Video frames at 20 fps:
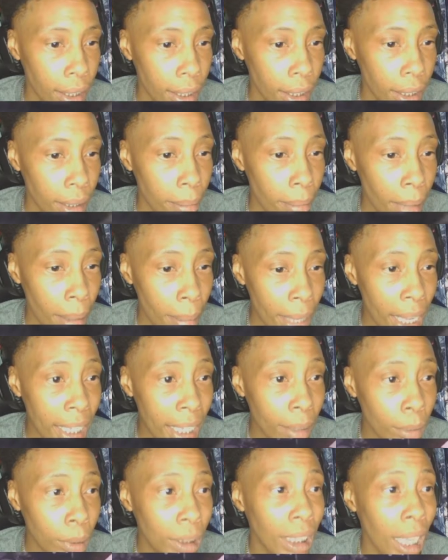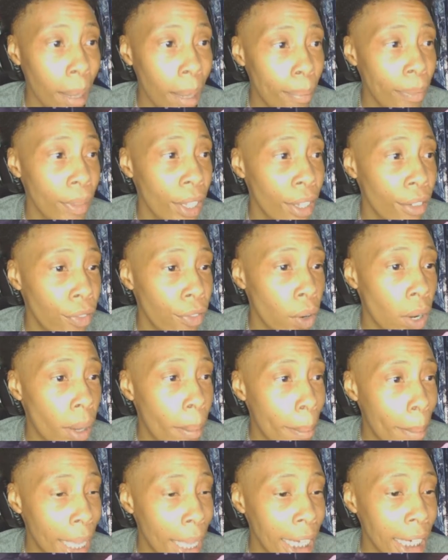my man was up there for a
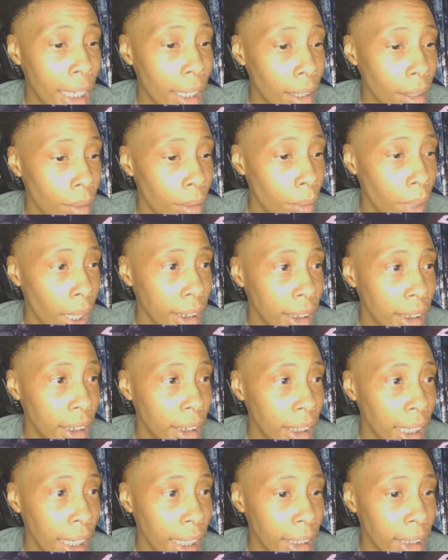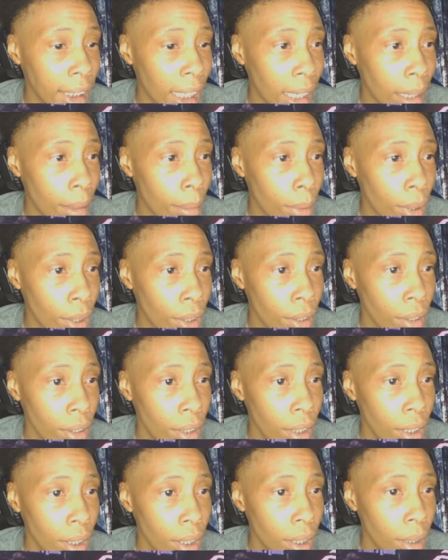minute. Watch this hang time, bro.
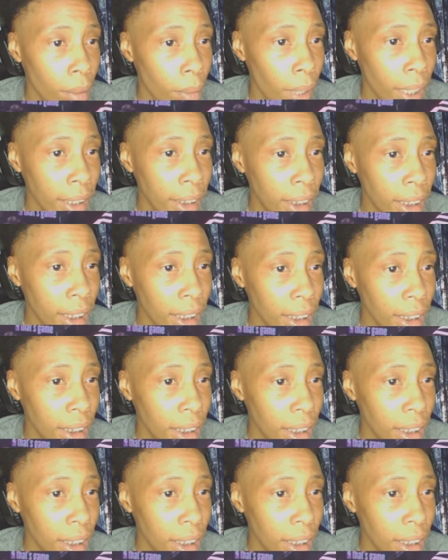Watch this.